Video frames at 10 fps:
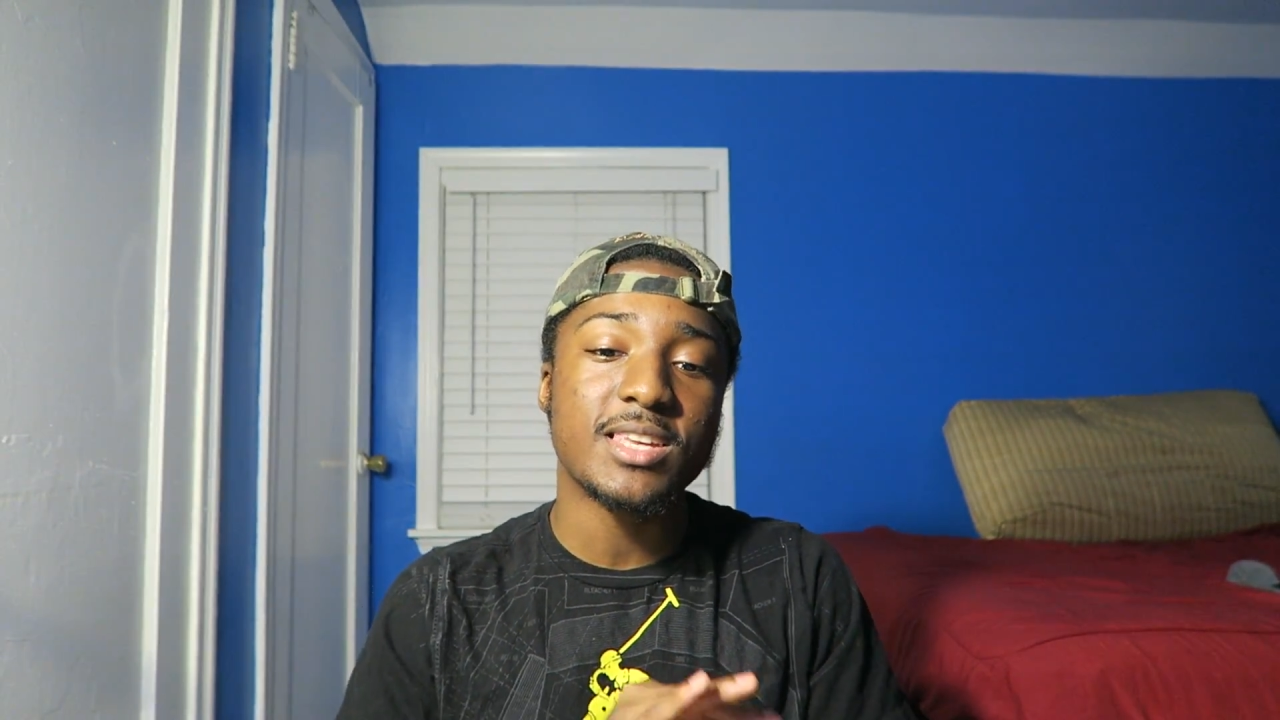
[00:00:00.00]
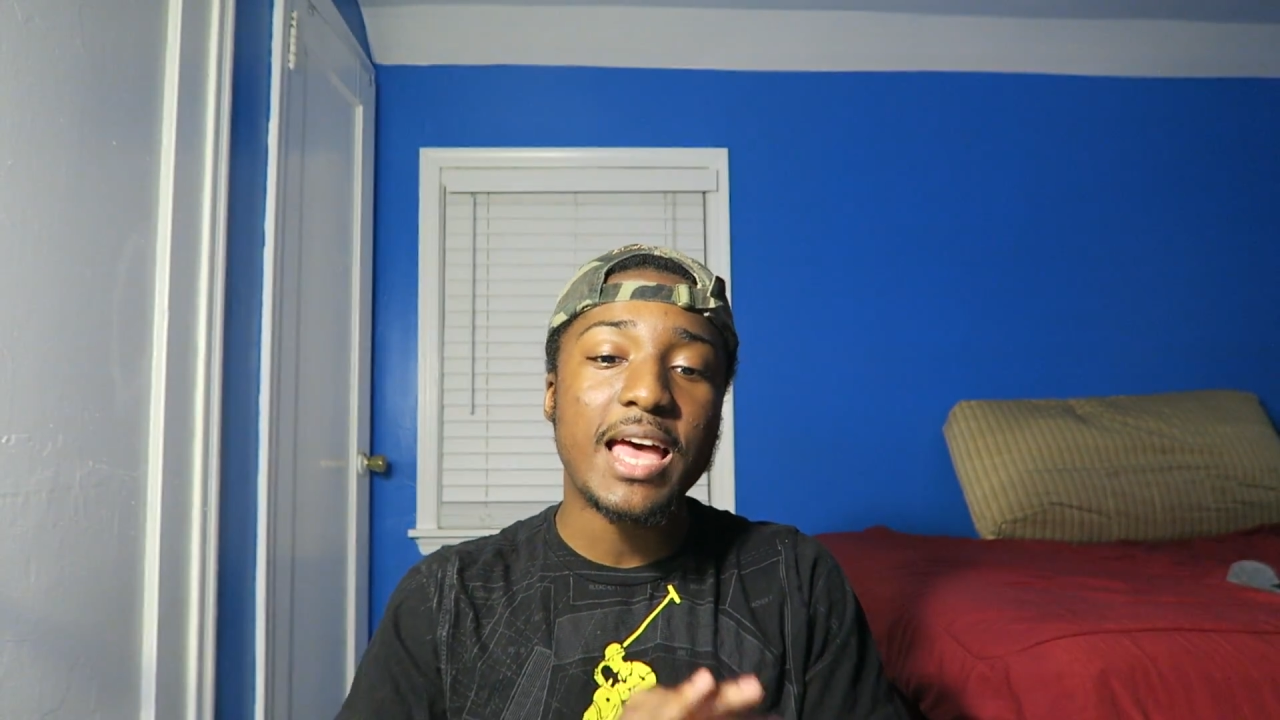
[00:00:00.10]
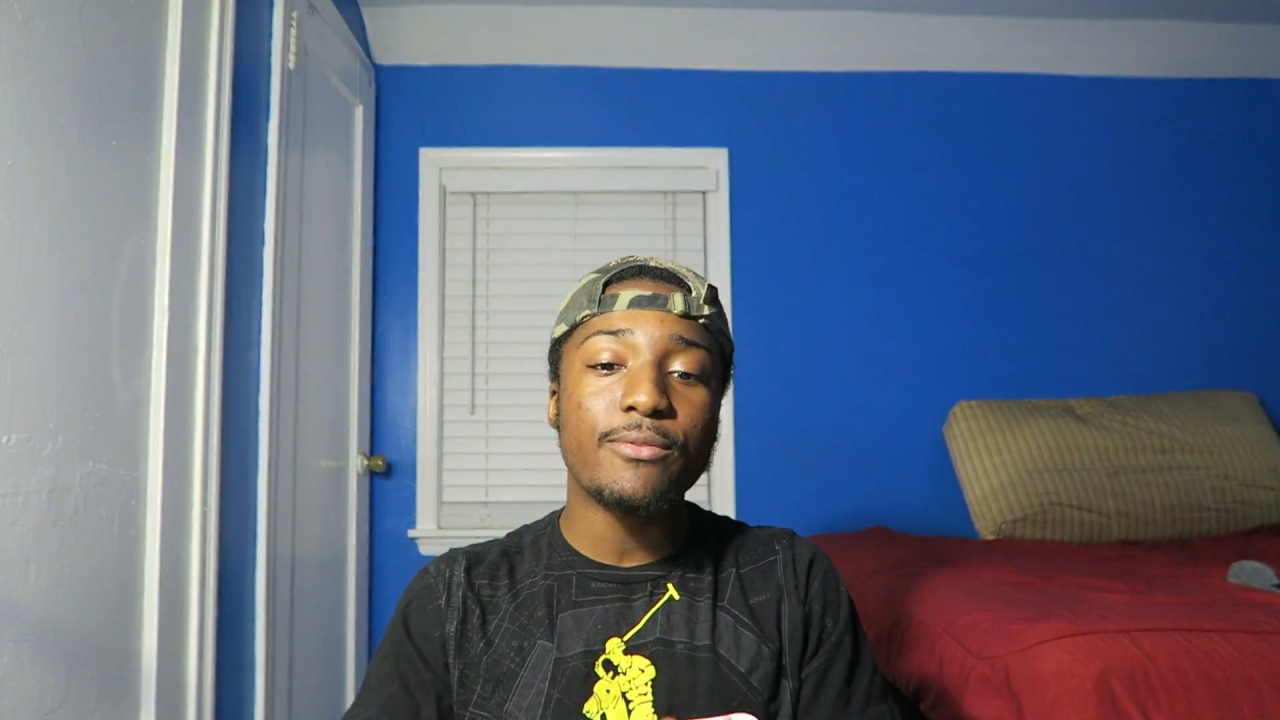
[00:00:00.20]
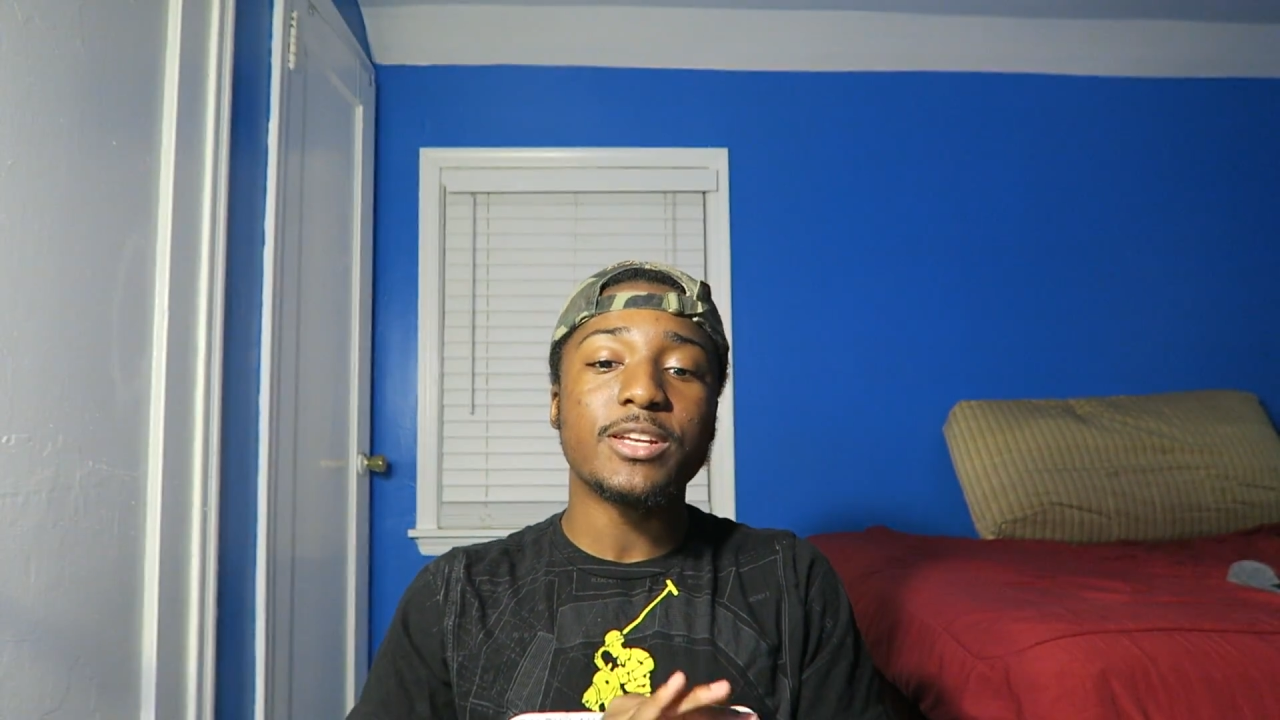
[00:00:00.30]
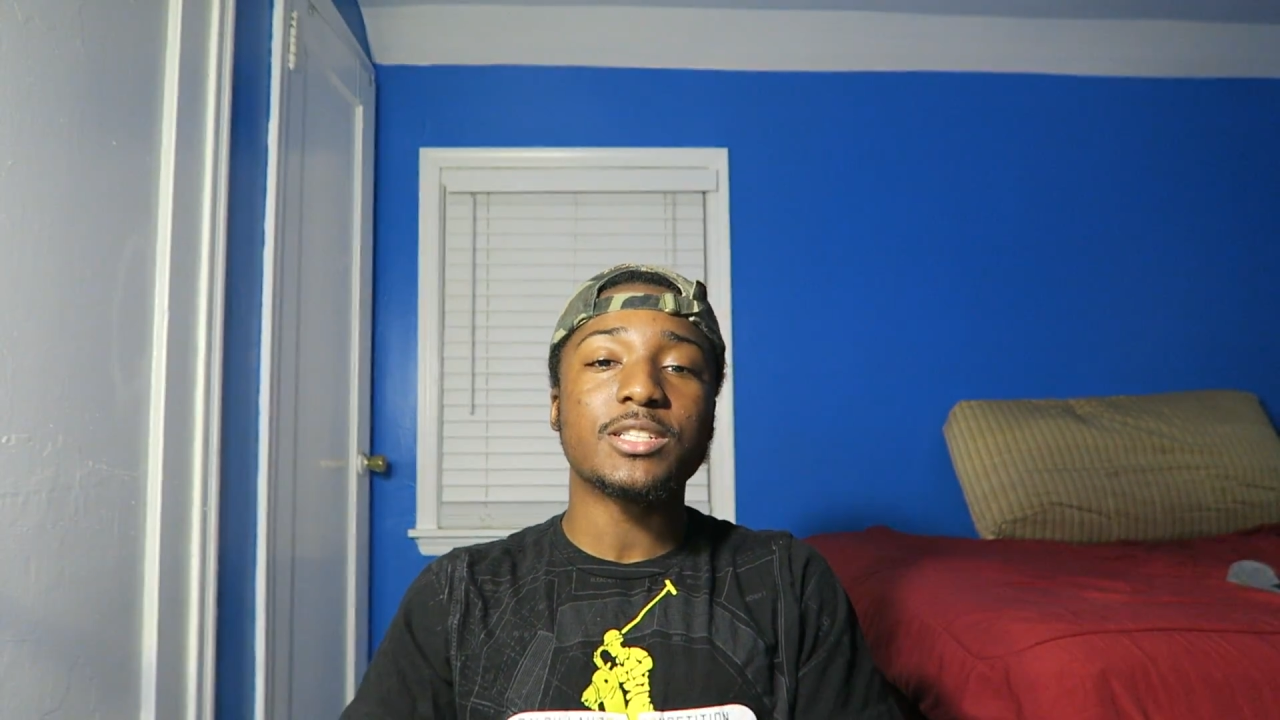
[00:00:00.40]

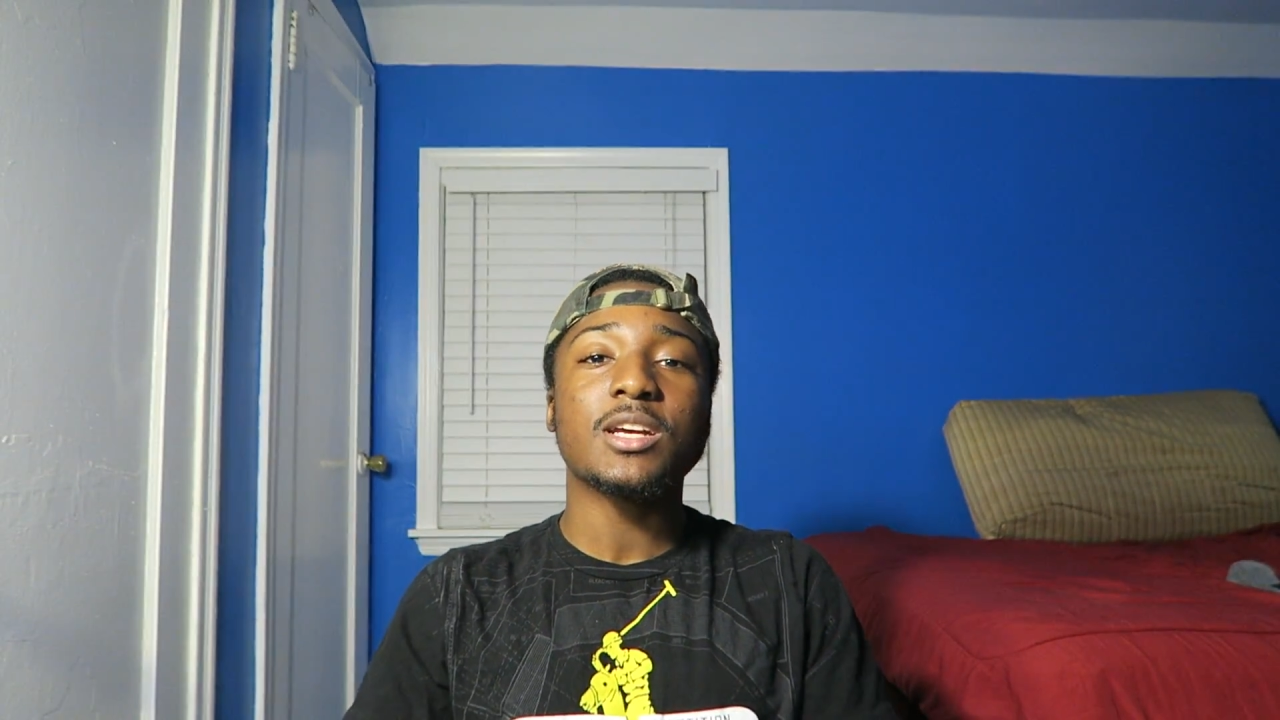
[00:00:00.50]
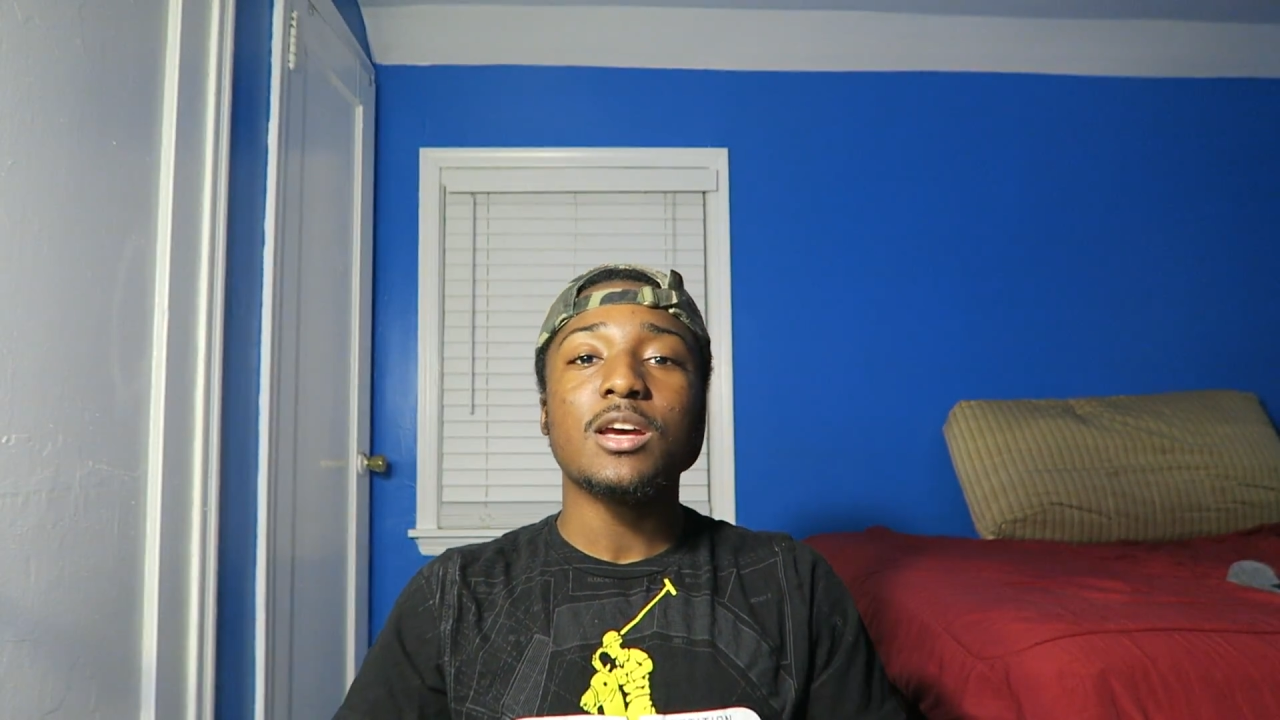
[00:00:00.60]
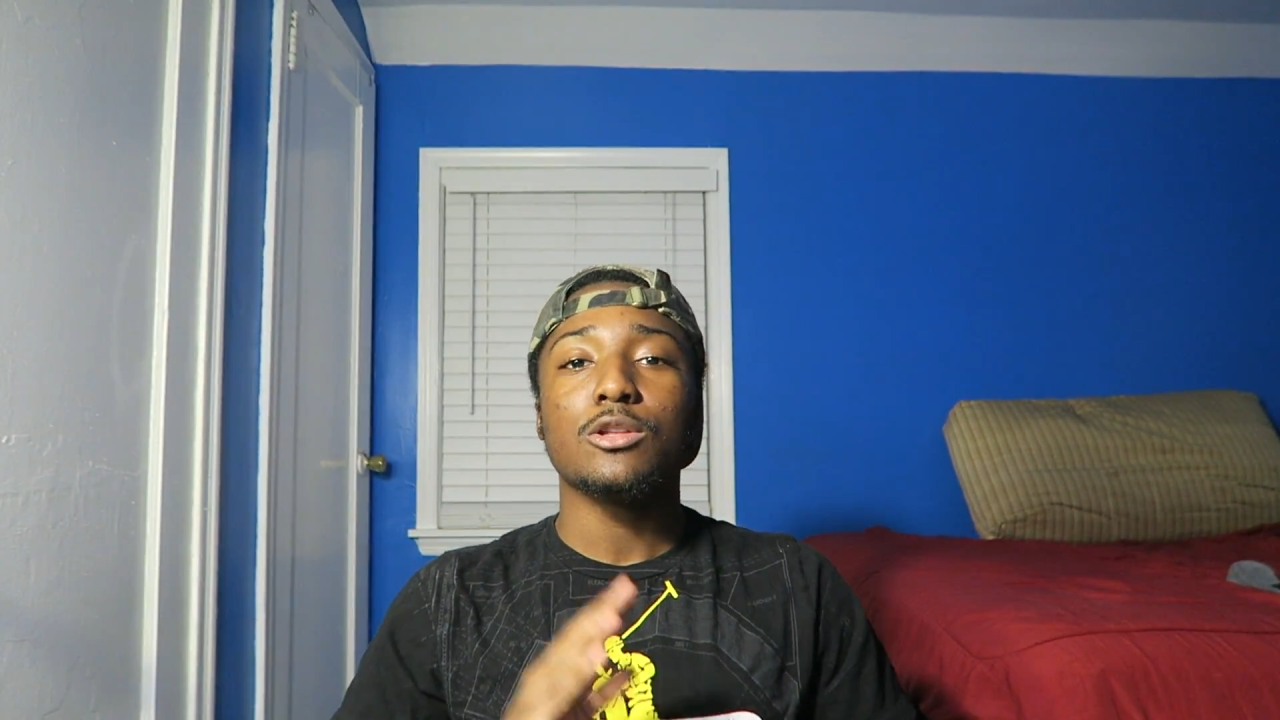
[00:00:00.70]
Savage.